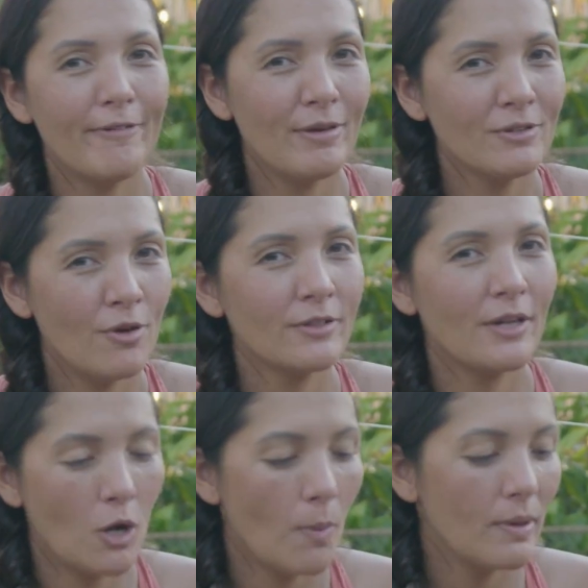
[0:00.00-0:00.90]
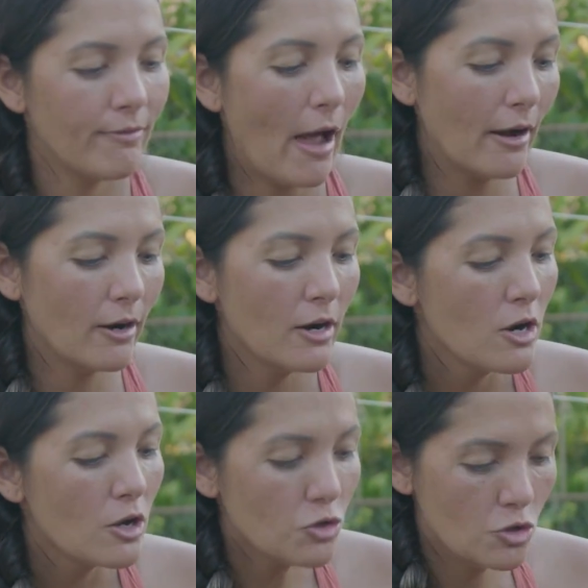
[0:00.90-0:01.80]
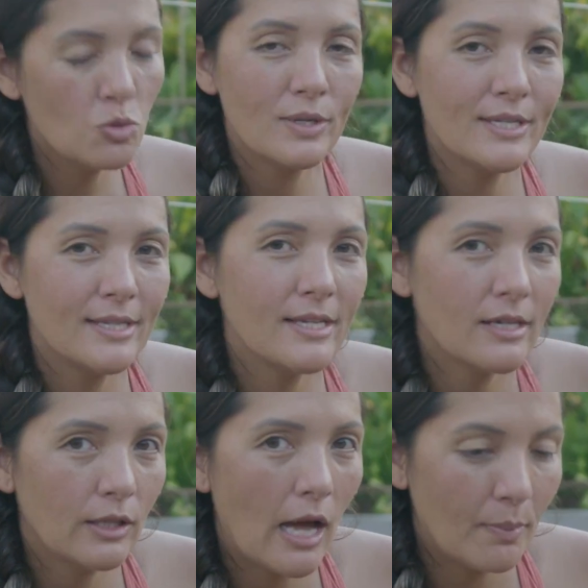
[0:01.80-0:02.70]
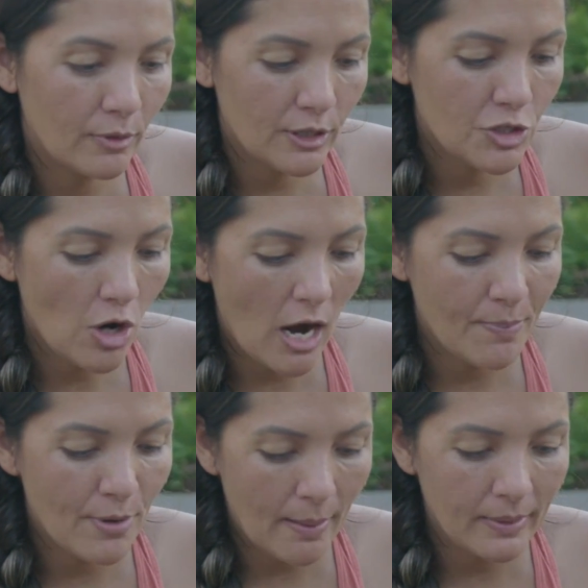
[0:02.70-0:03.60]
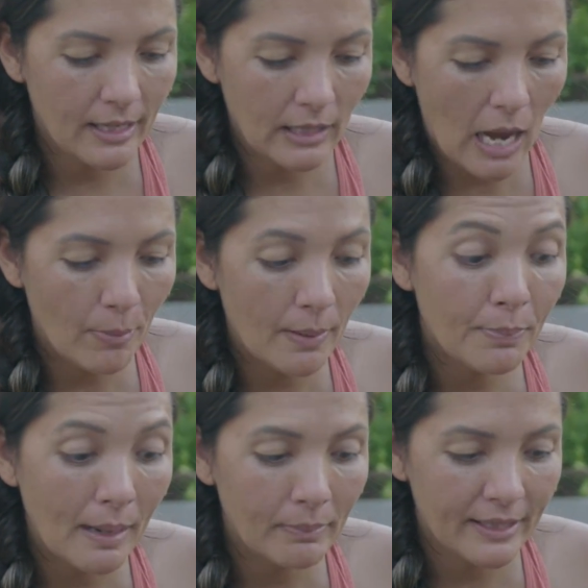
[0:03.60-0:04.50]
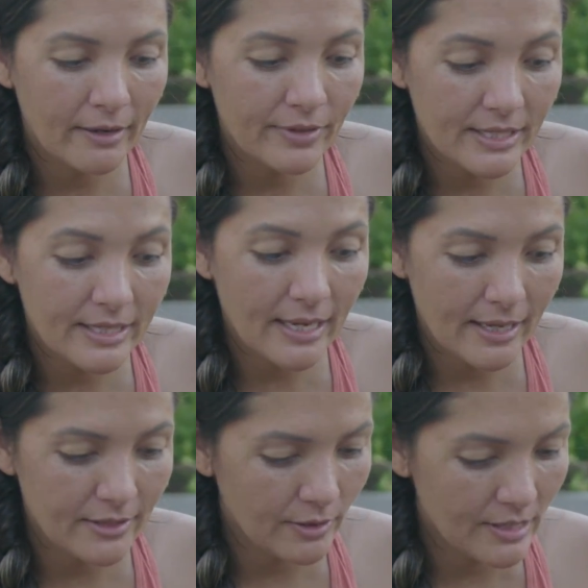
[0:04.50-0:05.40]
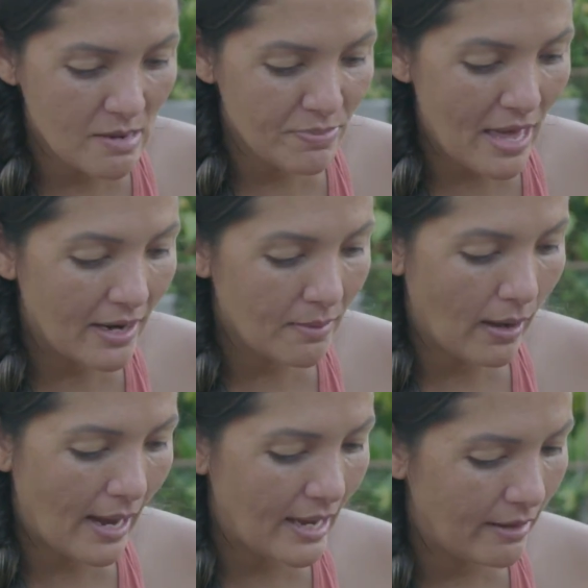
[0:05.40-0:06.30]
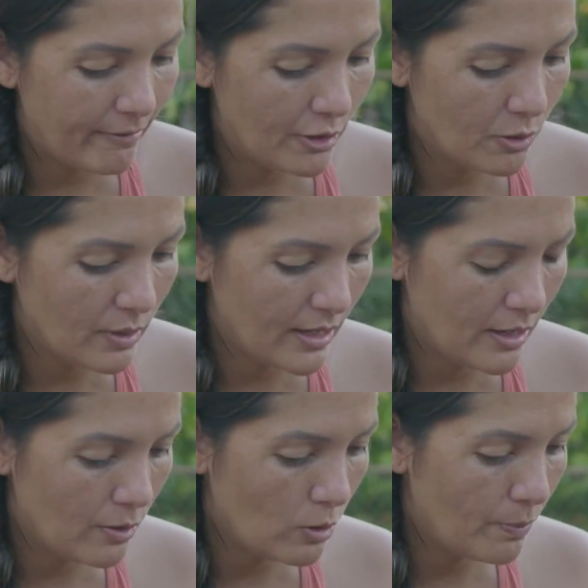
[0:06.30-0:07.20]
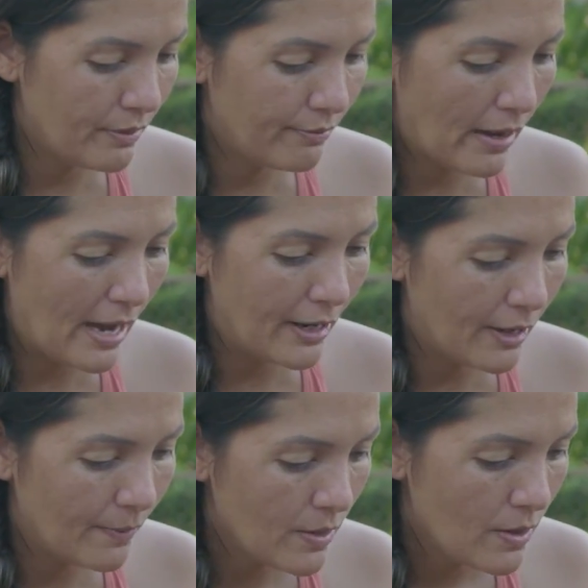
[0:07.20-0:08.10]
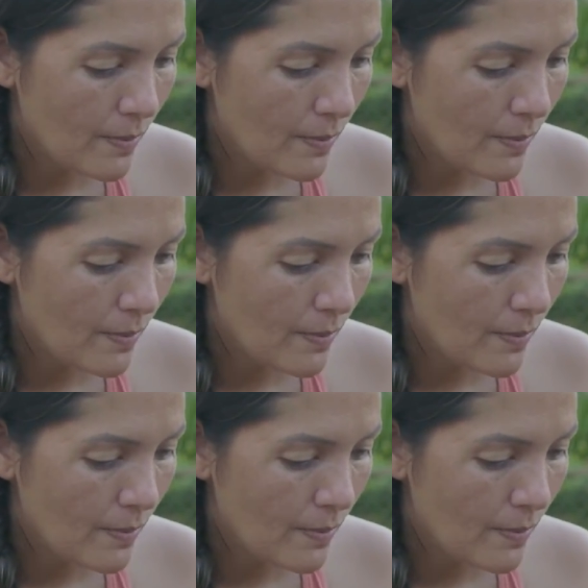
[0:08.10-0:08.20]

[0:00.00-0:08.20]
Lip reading: If it was cooked on an open fire, you would see a lot more char, probably a lot more bubbling of the skin. So keep that in mind if you're doing it on an open fire.